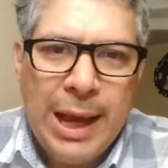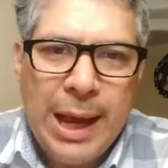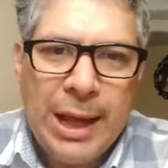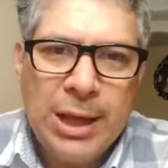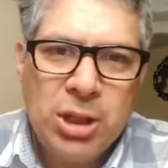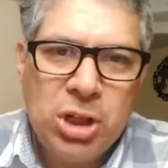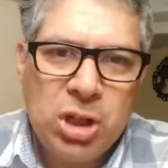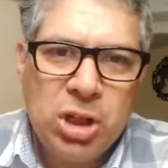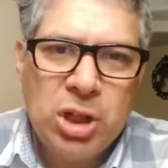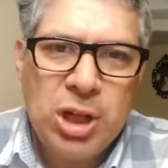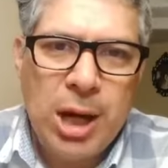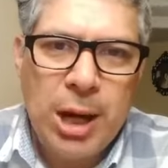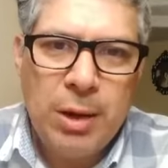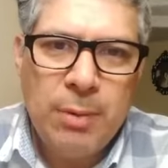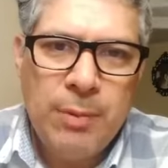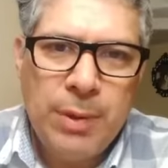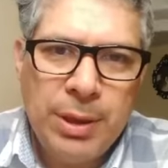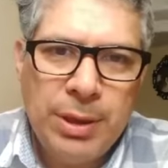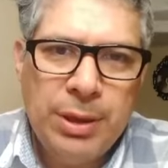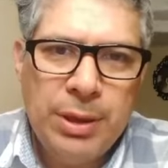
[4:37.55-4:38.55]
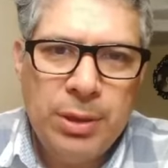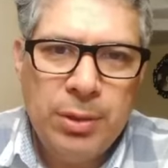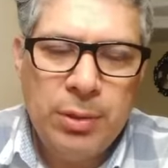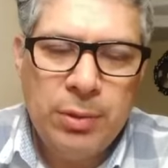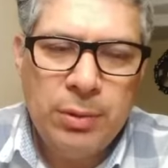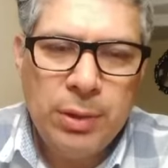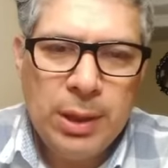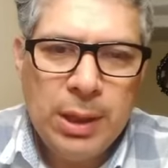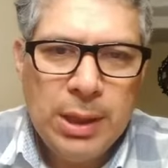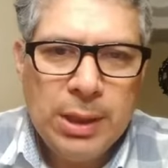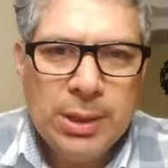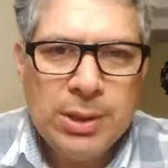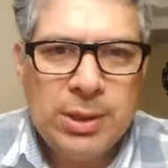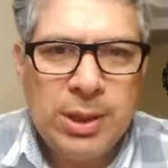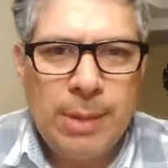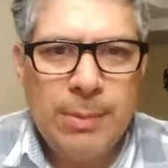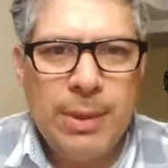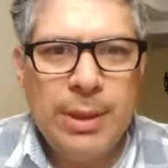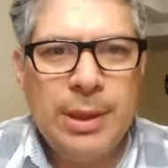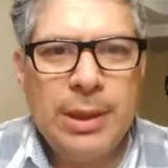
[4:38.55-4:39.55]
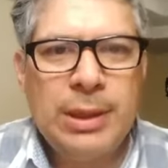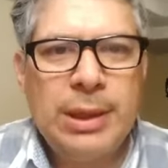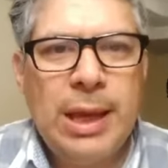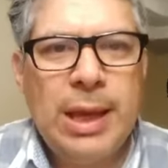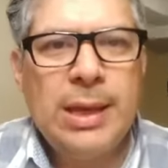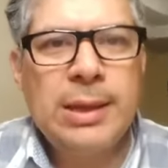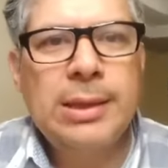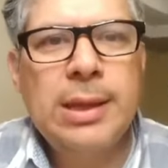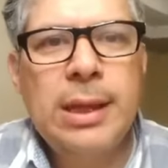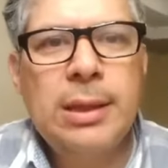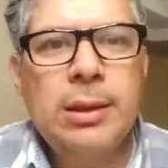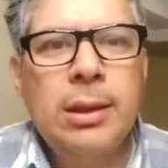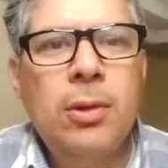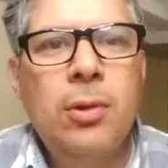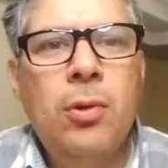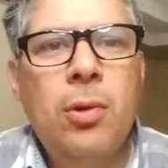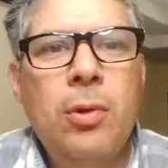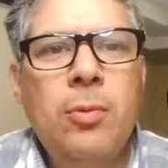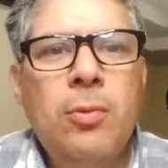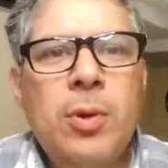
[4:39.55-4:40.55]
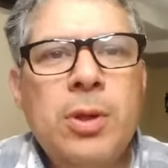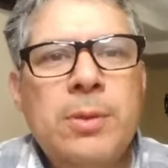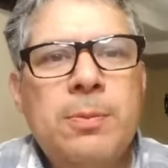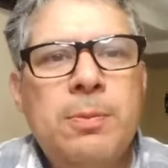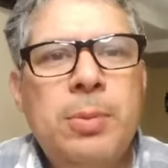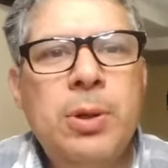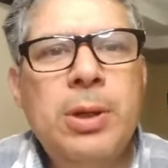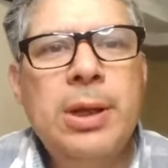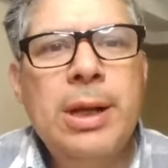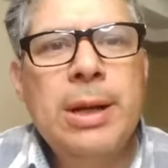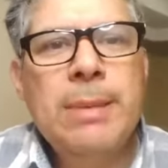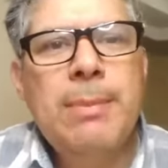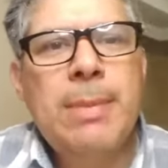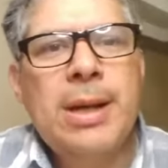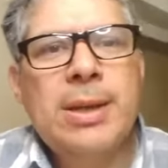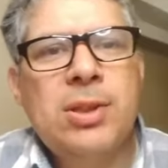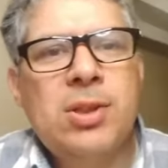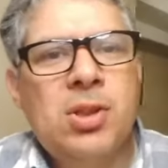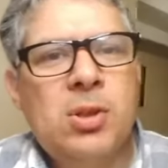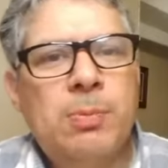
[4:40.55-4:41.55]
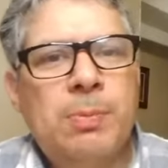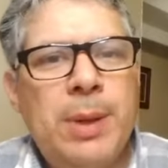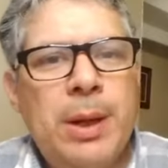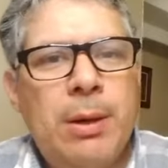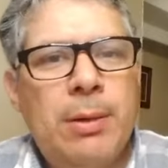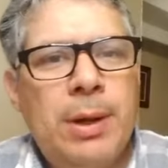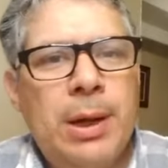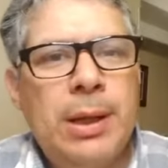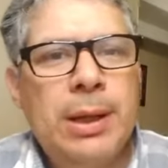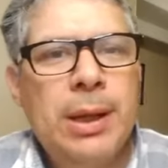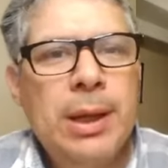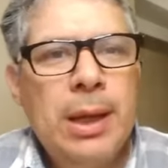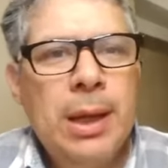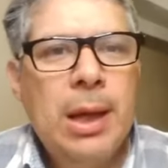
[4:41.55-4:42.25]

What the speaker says: and share with you some of the things that the Lord was putting in my spirit.